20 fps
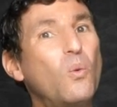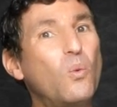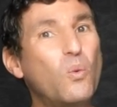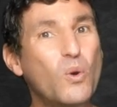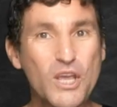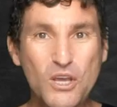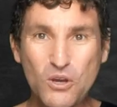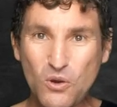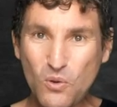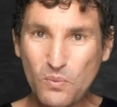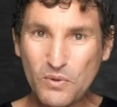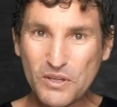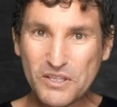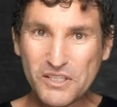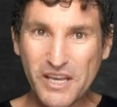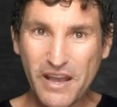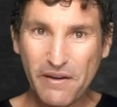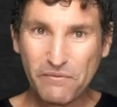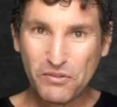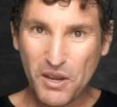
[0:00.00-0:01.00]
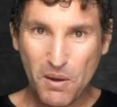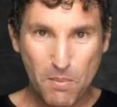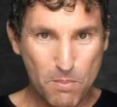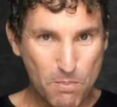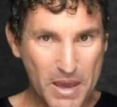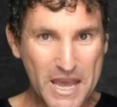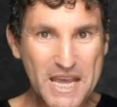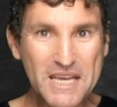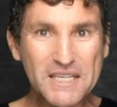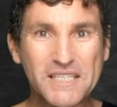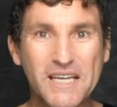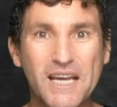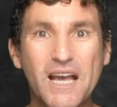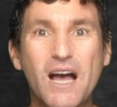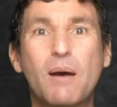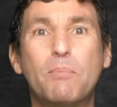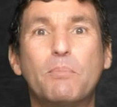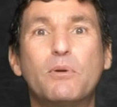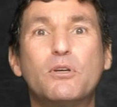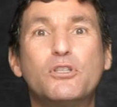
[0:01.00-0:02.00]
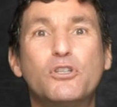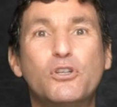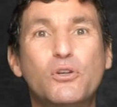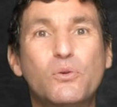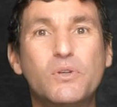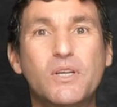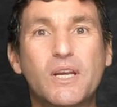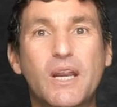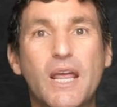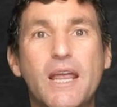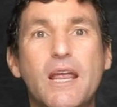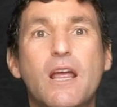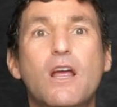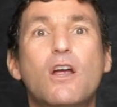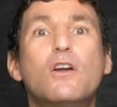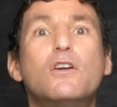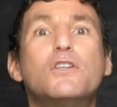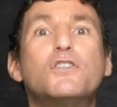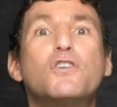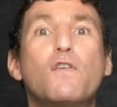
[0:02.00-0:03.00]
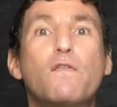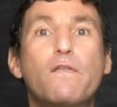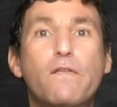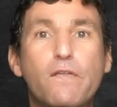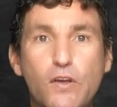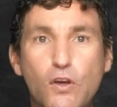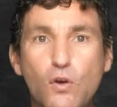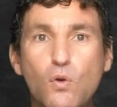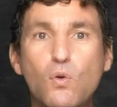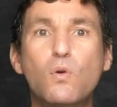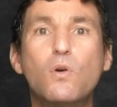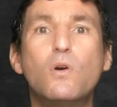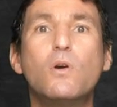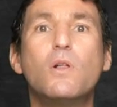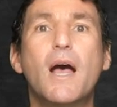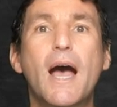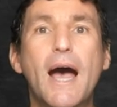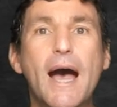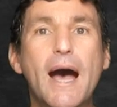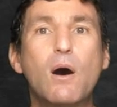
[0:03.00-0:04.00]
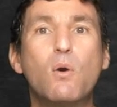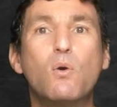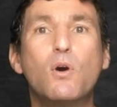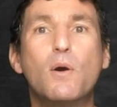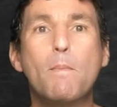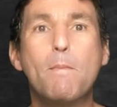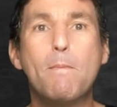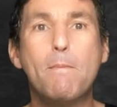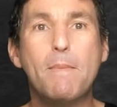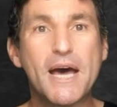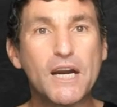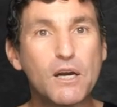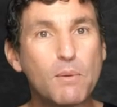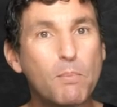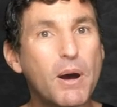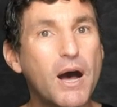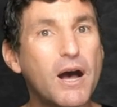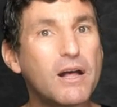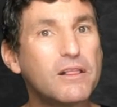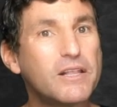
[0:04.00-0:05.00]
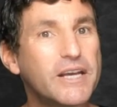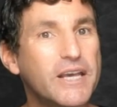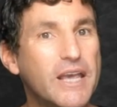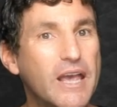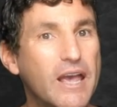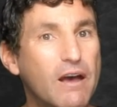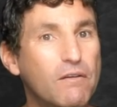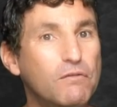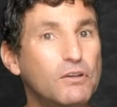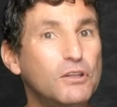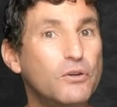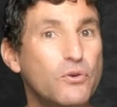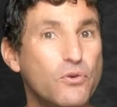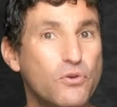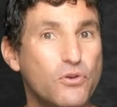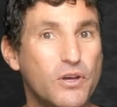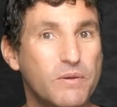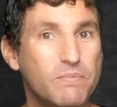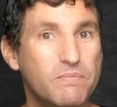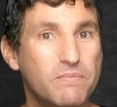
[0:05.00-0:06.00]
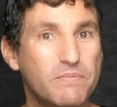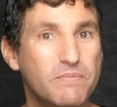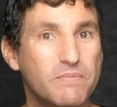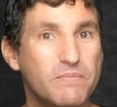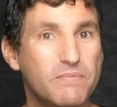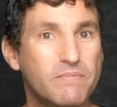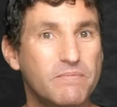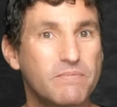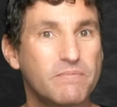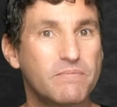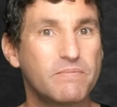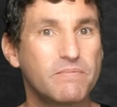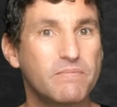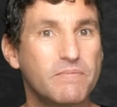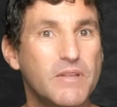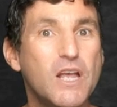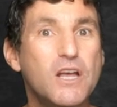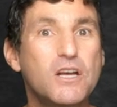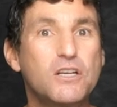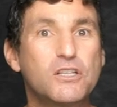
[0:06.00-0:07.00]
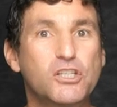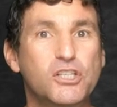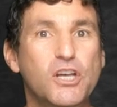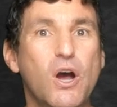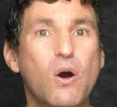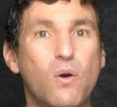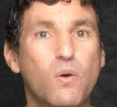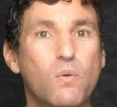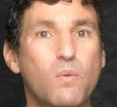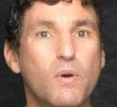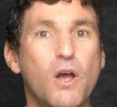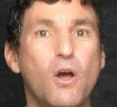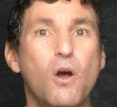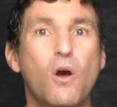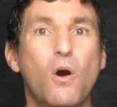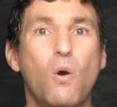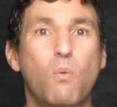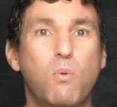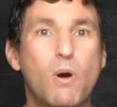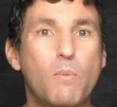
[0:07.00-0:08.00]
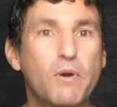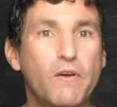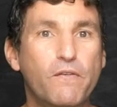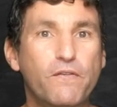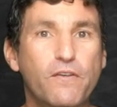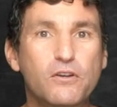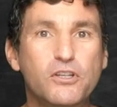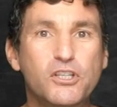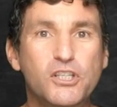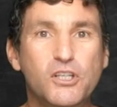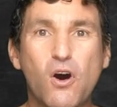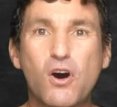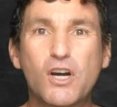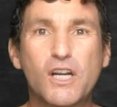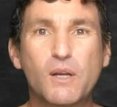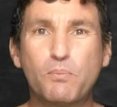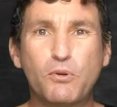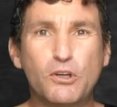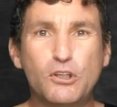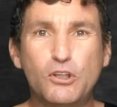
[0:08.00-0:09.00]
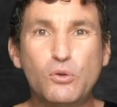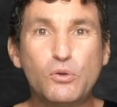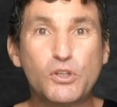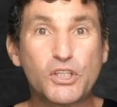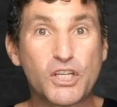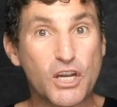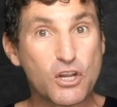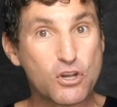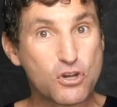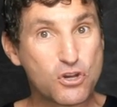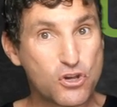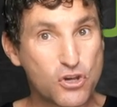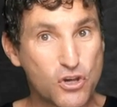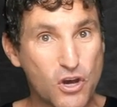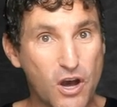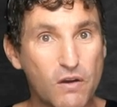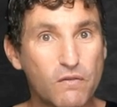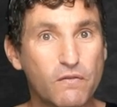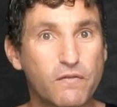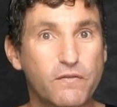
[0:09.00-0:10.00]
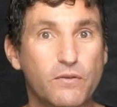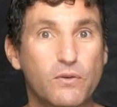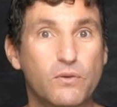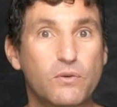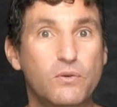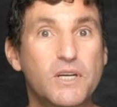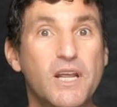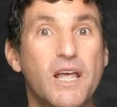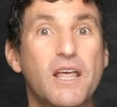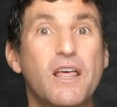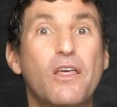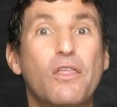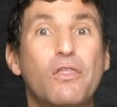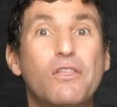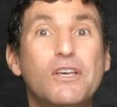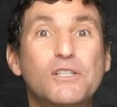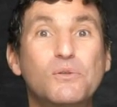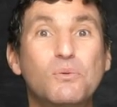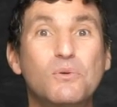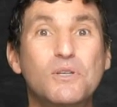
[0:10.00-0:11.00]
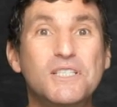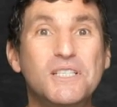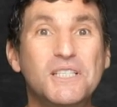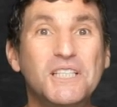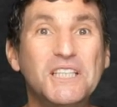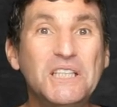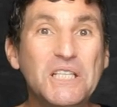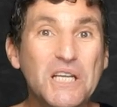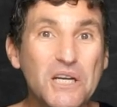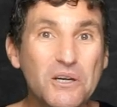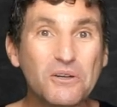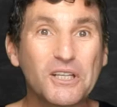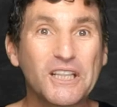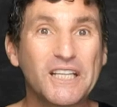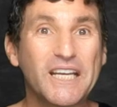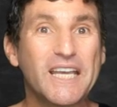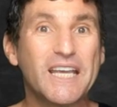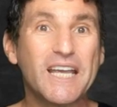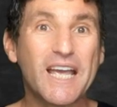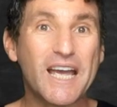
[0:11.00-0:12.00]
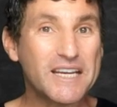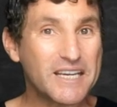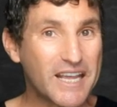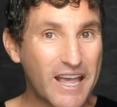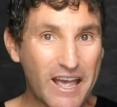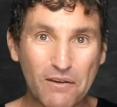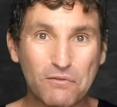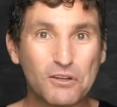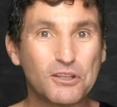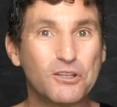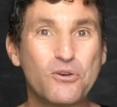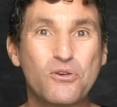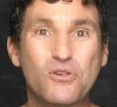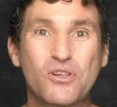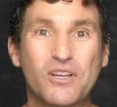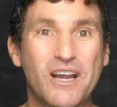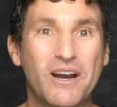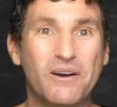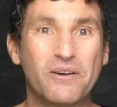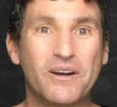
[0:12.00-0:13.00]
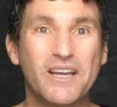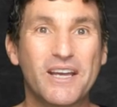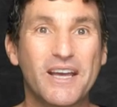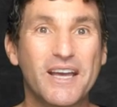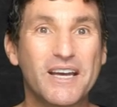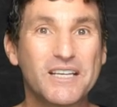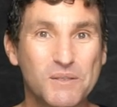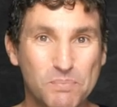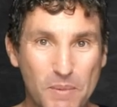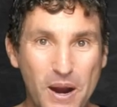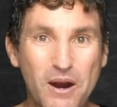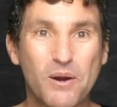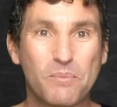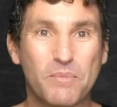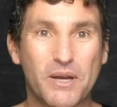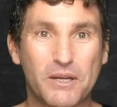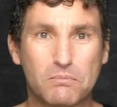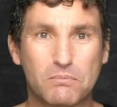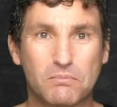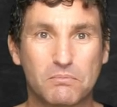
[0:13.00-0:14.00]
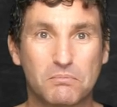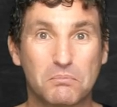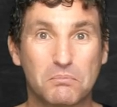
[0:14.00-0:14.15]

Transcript: We humans have the amazing opportunity to fuel our metabolic evolution. So, when we first started producing junk food, this was literally an evolutionary experiment.